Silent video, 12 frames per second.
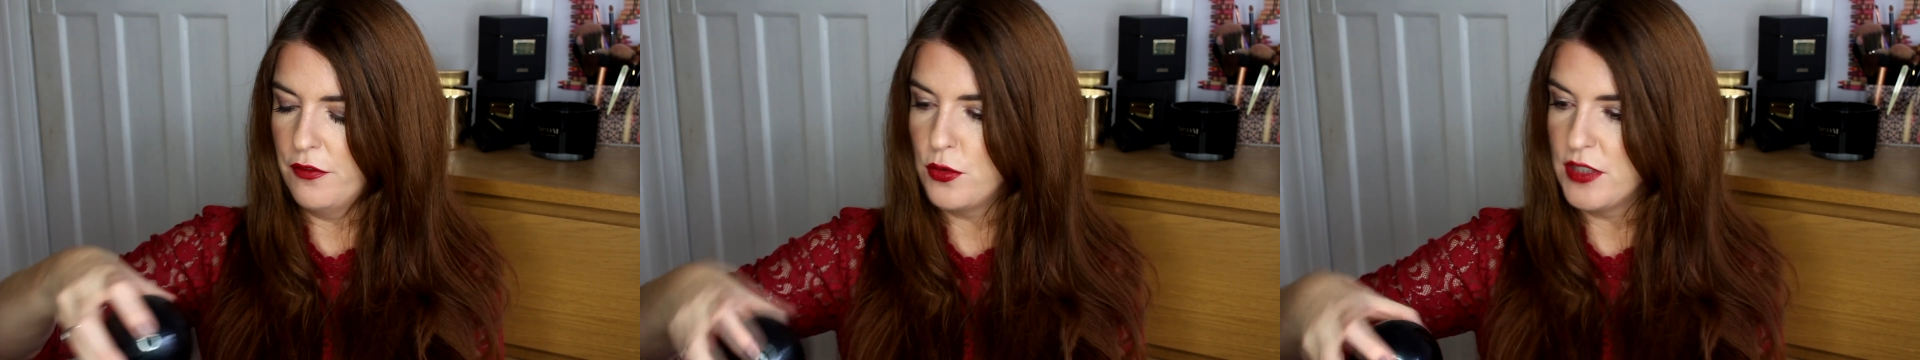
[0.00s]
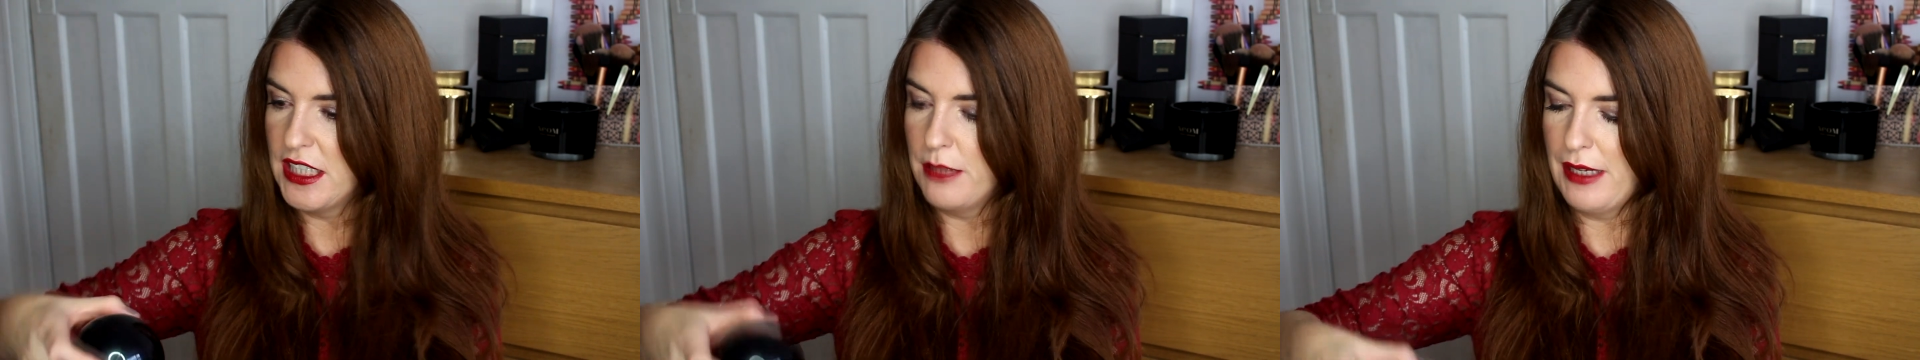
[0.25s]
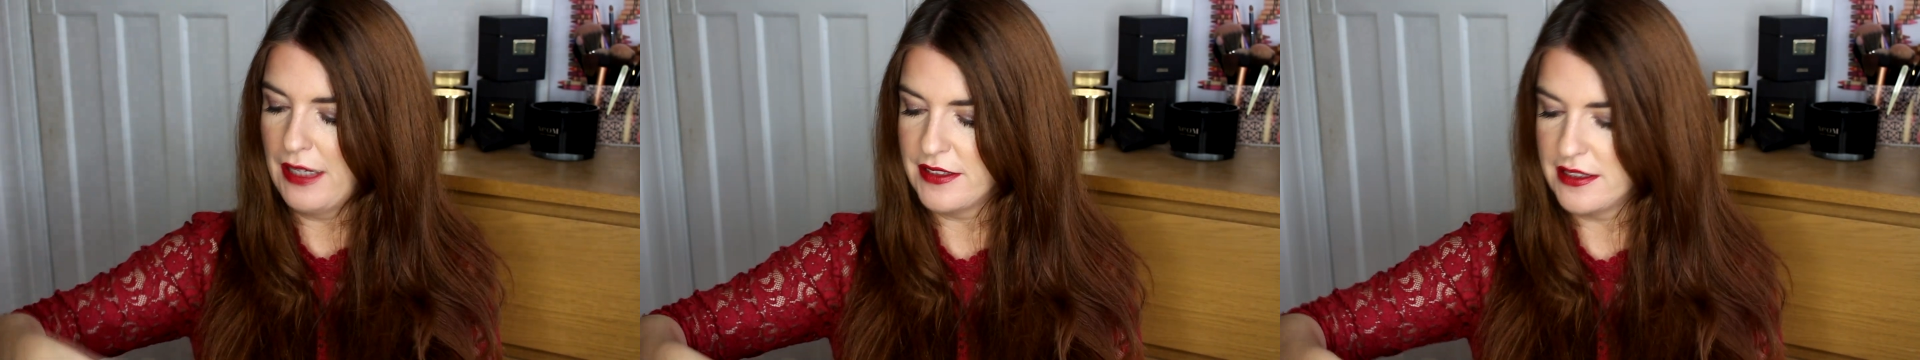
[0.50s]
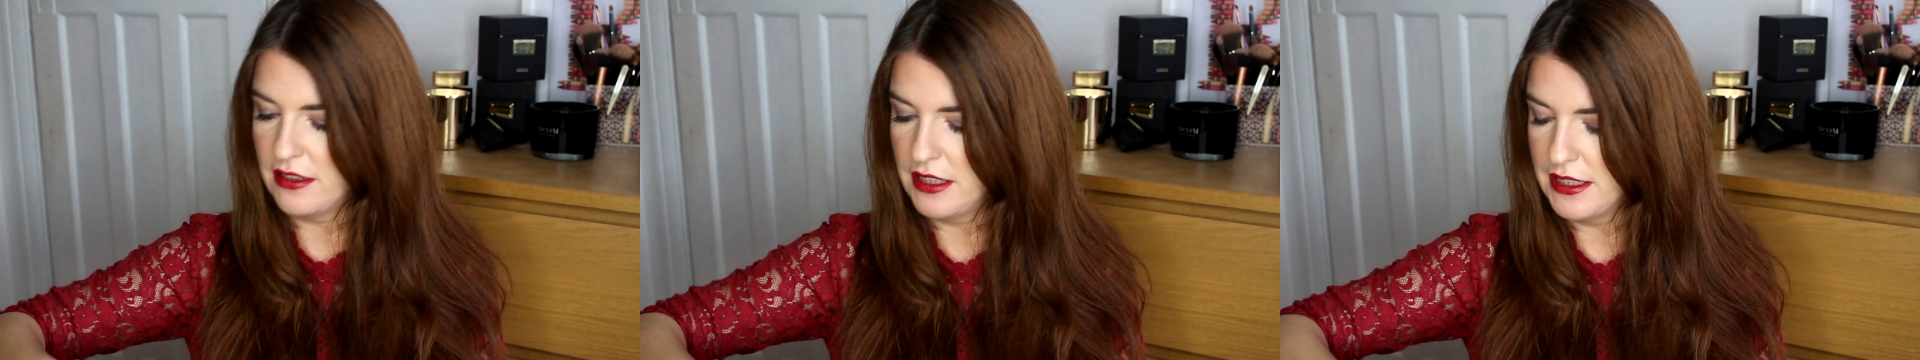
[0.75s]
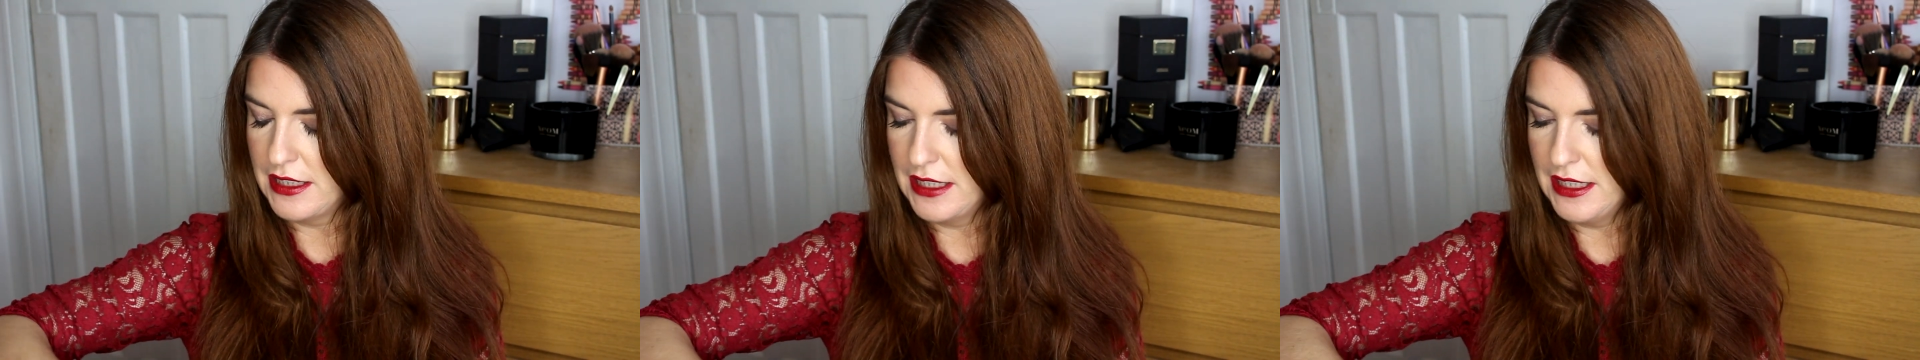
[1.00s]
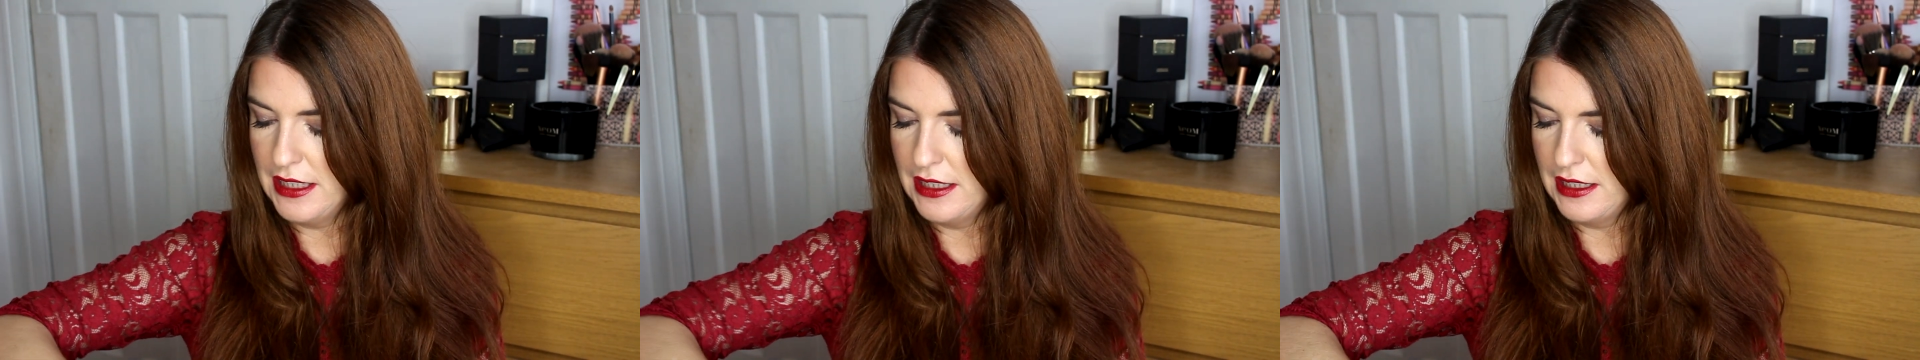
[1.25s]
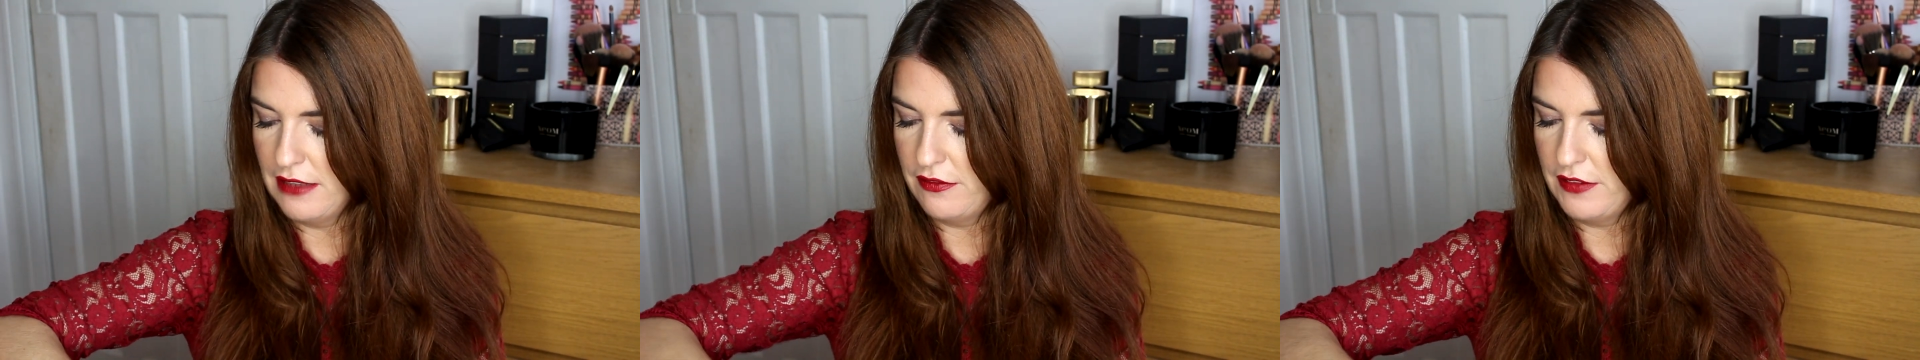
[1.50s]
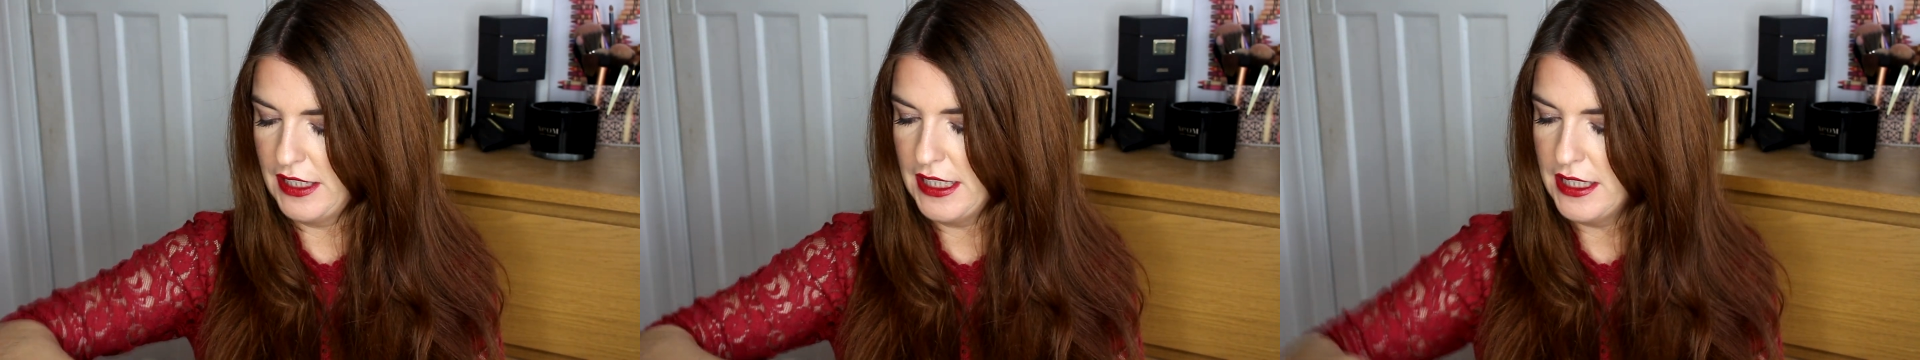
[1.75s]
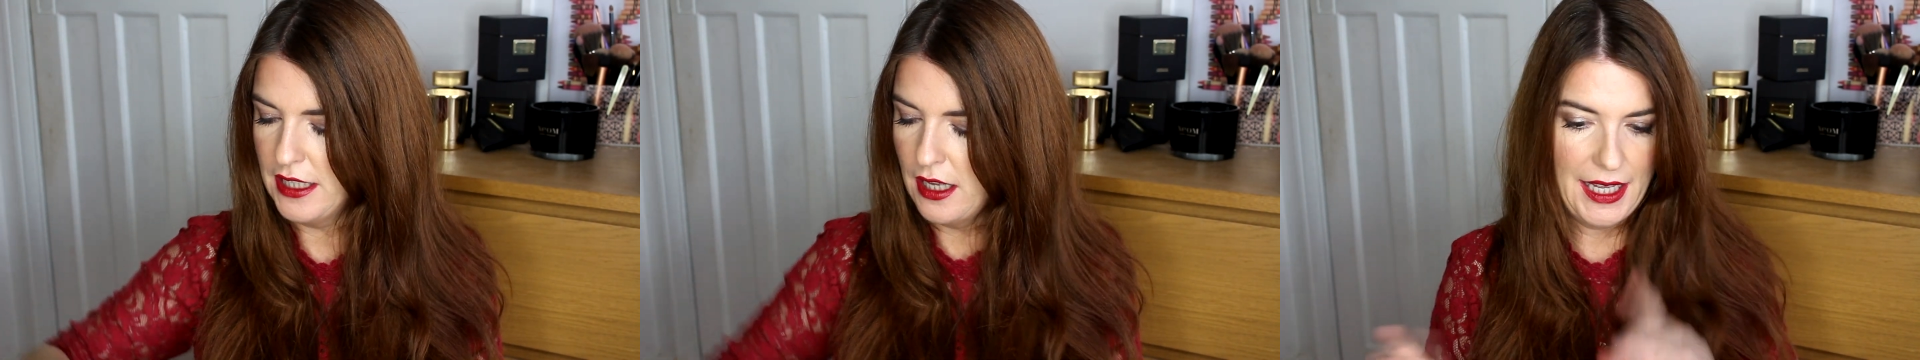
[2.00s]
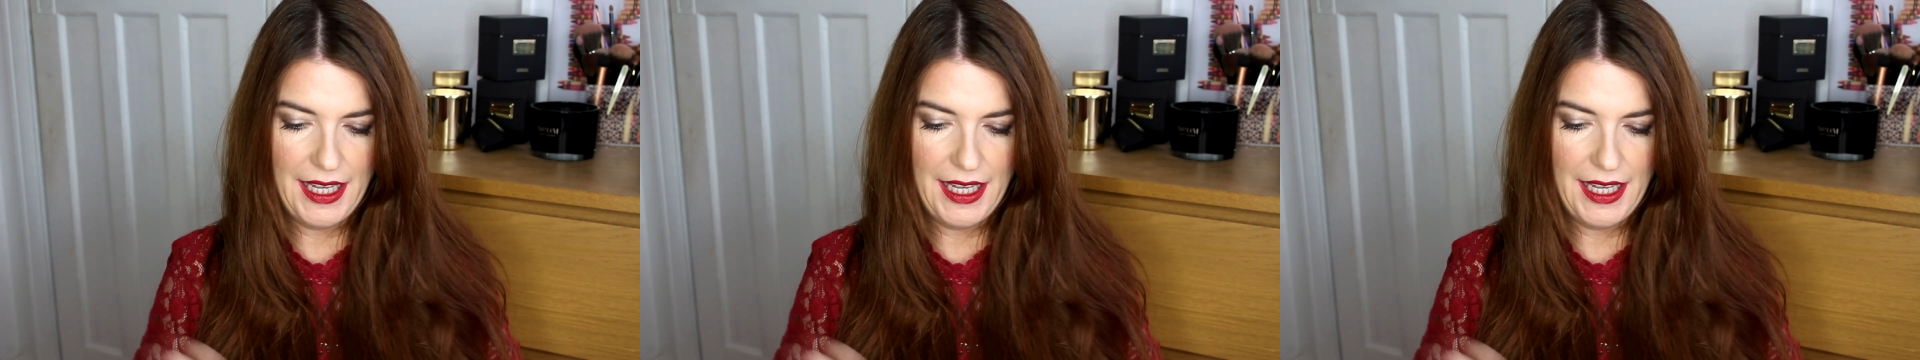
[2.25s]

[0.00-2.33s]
£14.90, lovely.